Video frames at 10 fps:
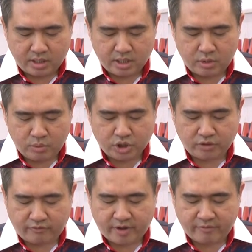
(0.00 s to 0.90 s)
in which
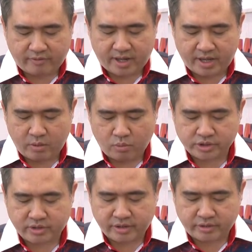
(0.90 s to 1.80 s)
Firefly was
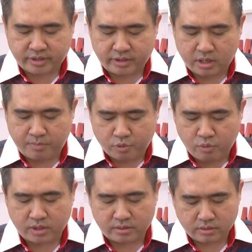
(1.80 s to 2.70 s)
granted
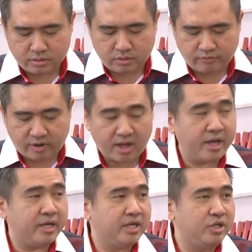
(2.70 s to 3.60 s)
approval to
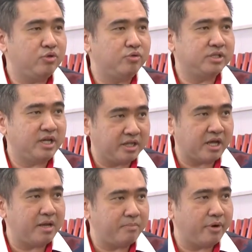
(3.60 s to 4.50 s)
fly into
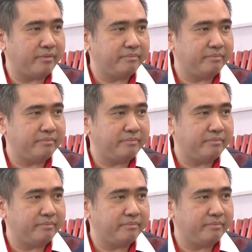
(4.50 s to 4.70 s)
Seletar Airport.